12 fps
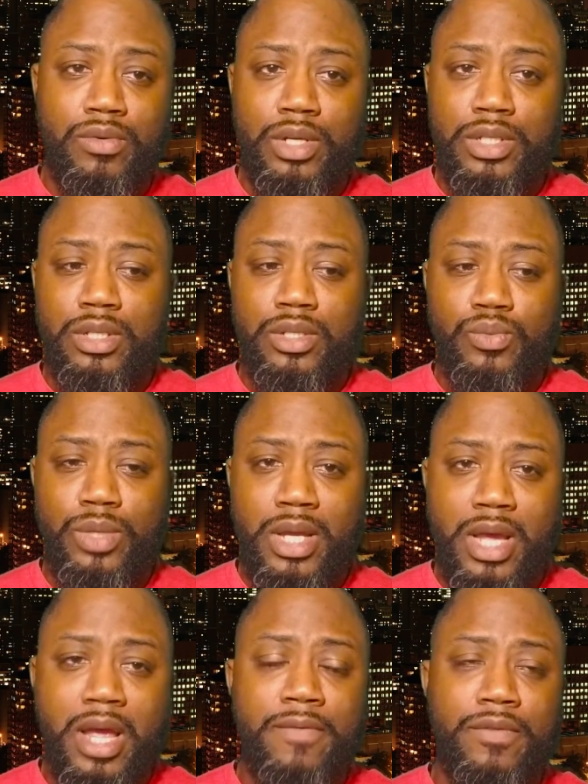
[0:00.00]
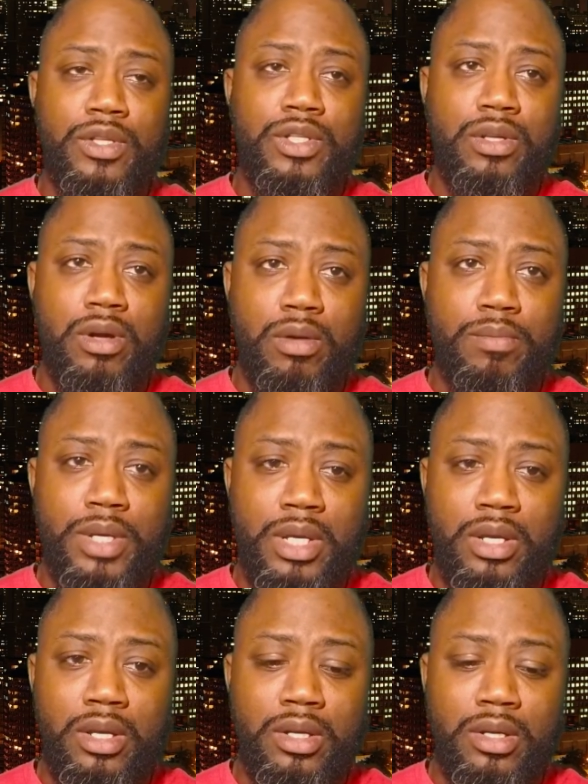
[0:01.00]
As Christians, we have to
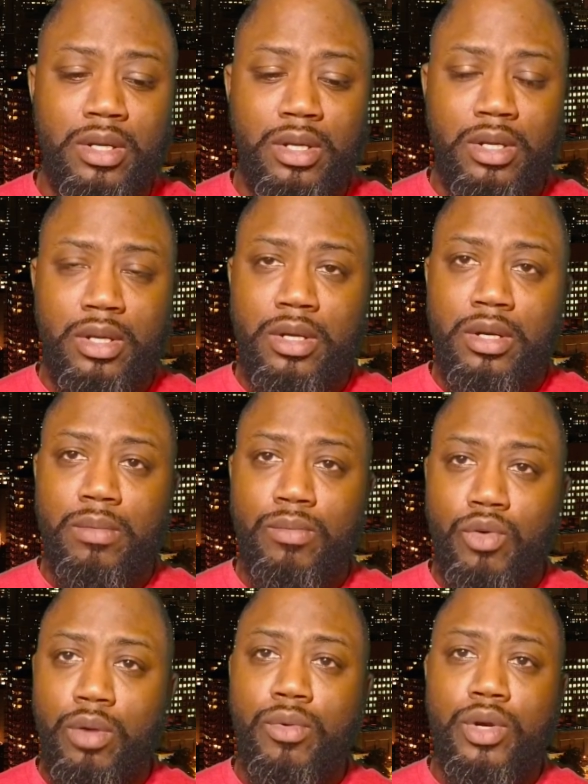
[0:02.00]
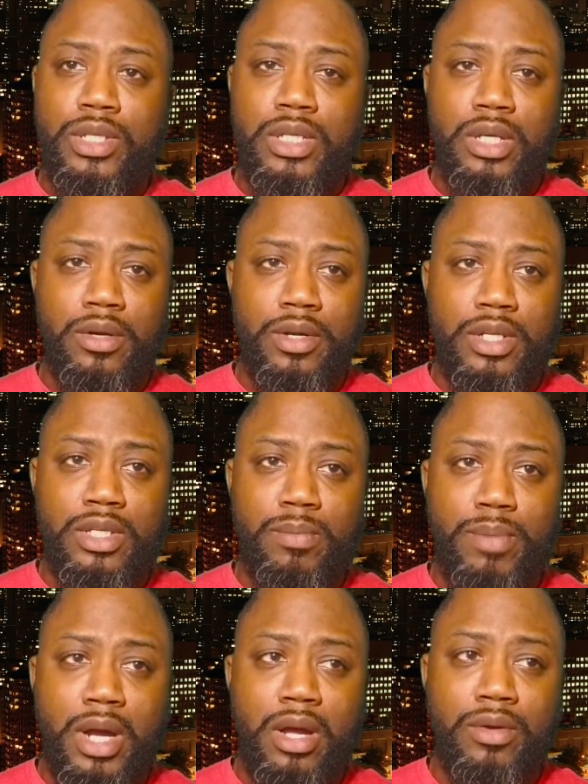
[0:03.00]
start being more and more
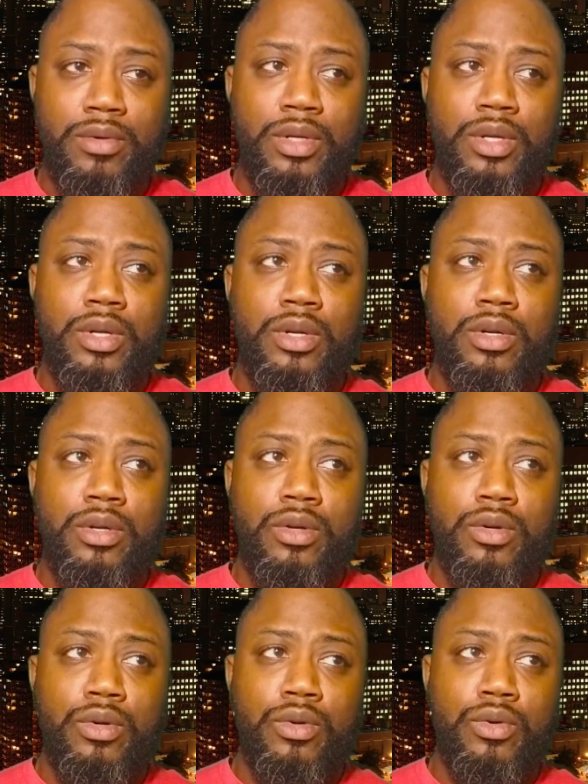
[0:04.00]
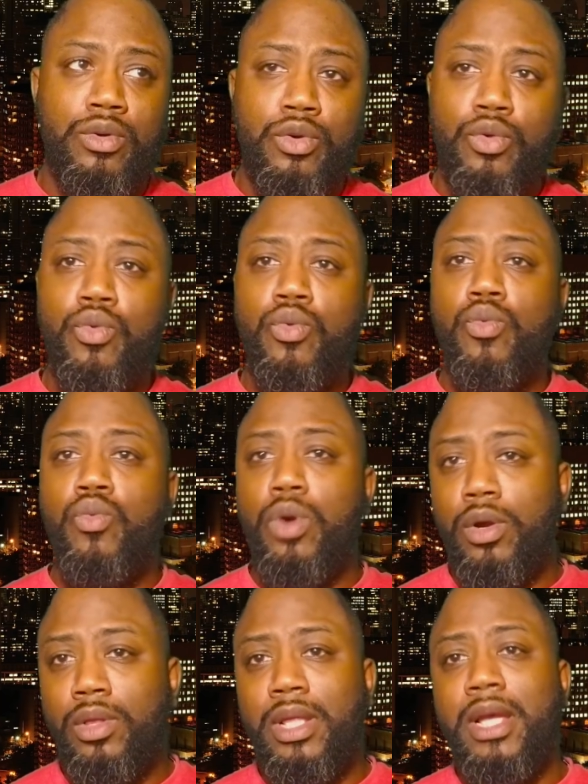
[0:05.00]
serious about who
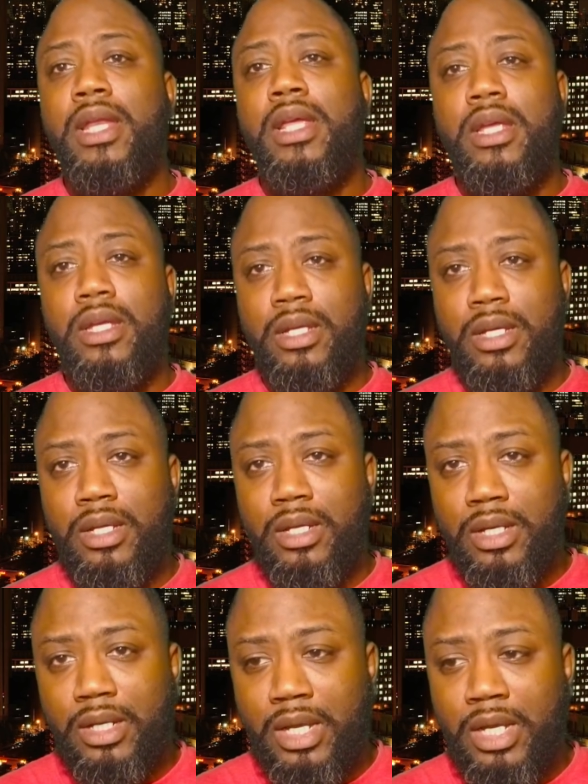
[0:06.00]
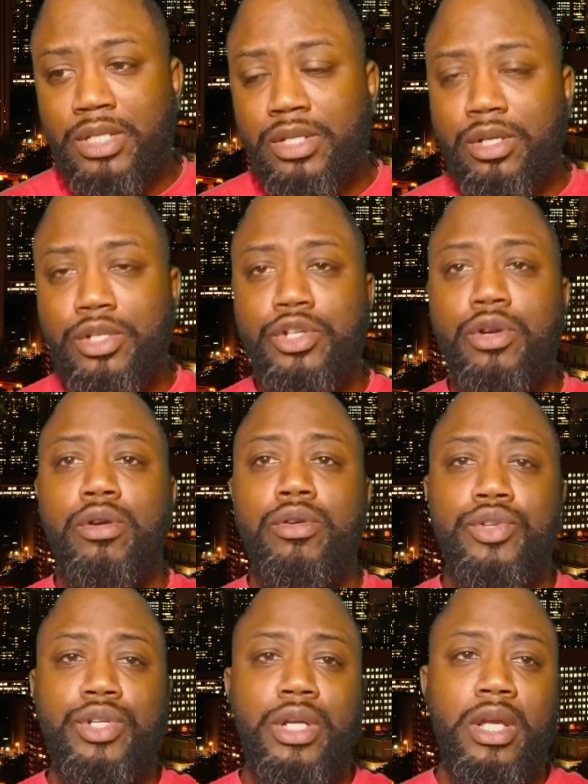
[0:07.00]
we're letting into the
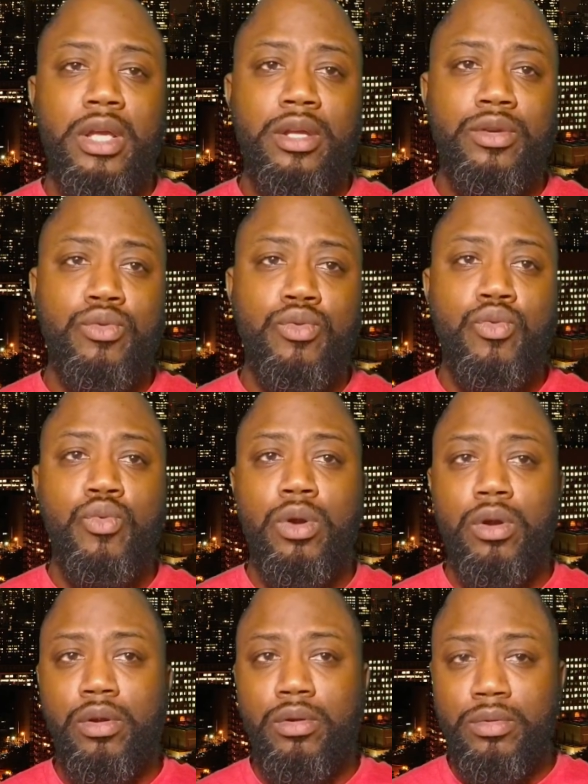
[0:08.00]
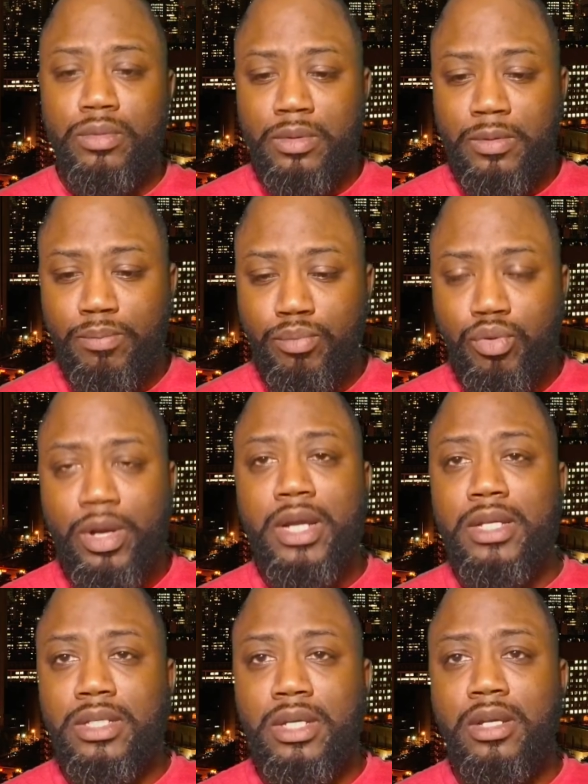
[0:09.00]
church and who we're
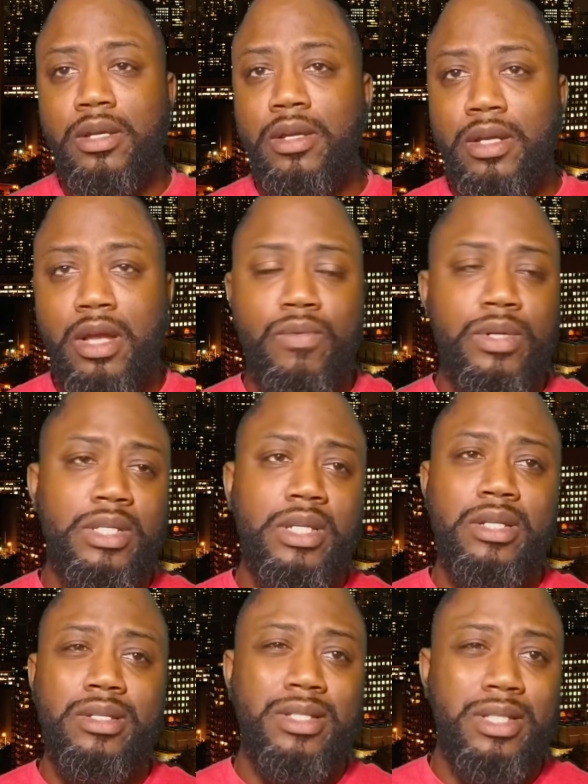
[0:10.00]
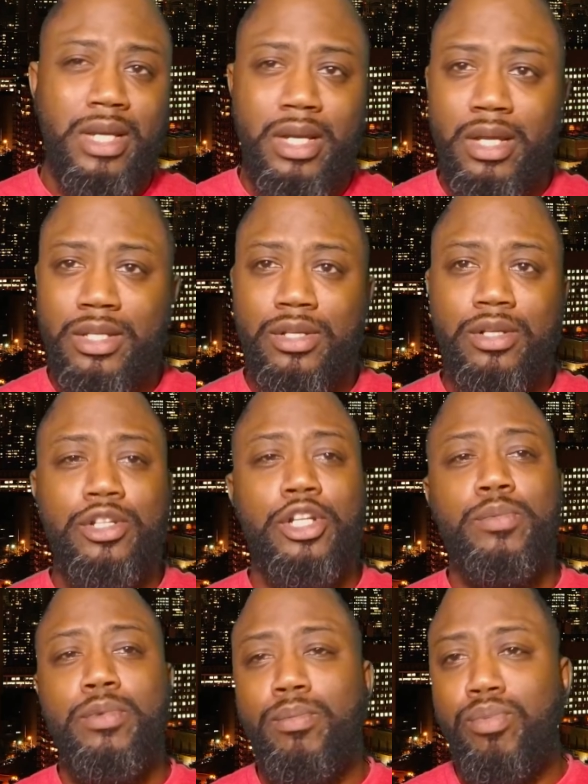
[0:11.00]
praising. And I wouldn't say just letting into
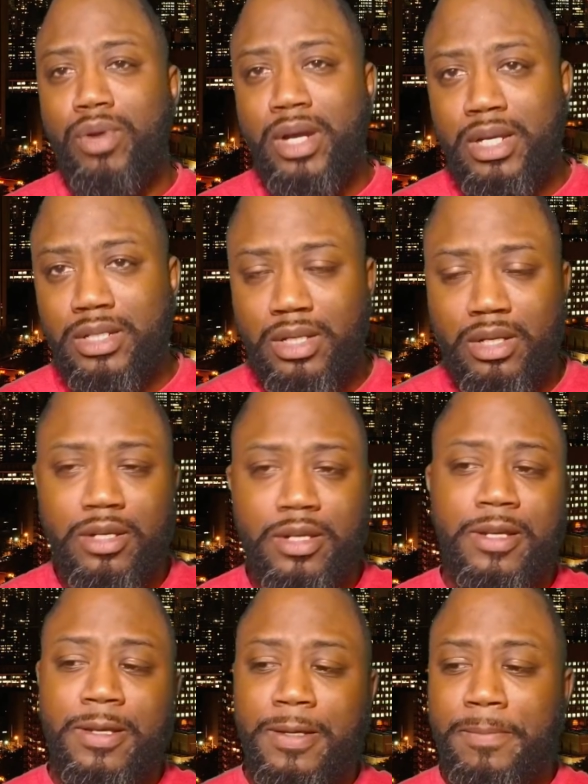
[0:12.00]
the church, but praising.